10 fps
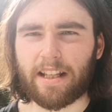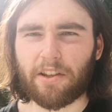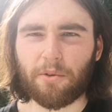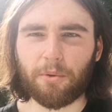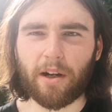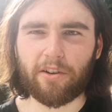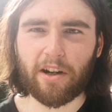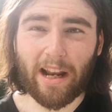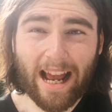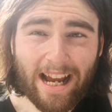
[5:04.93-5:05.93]
and then you are
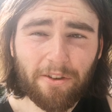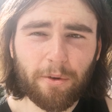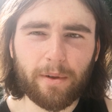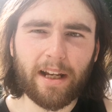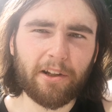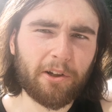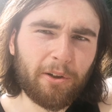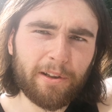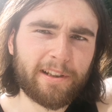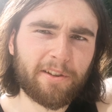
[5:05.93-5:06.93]
uh, angry when that
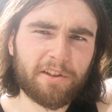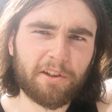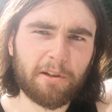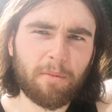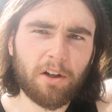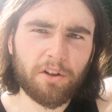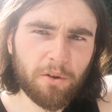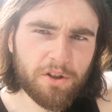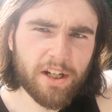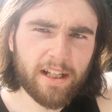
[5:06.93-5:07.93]
cult doesn't come on
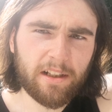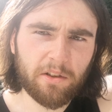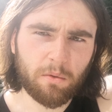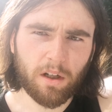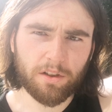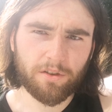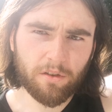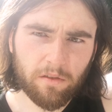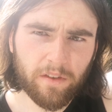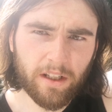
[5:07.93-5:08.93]
your channel to watch
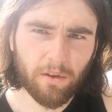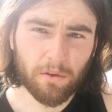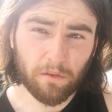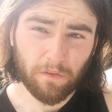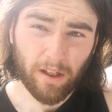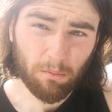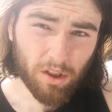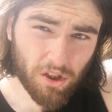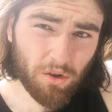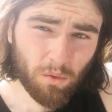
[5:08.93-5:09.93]
your video to fight
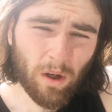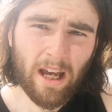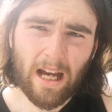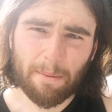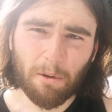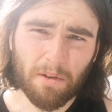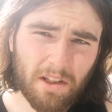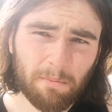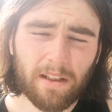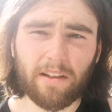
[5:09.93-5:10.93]
with you about
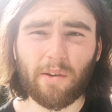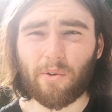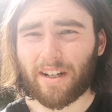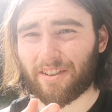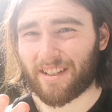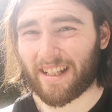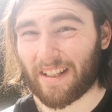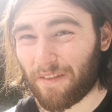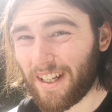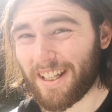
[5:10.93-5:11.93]
something that the director said
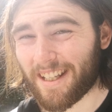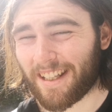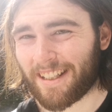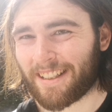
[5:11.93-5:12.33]
is finished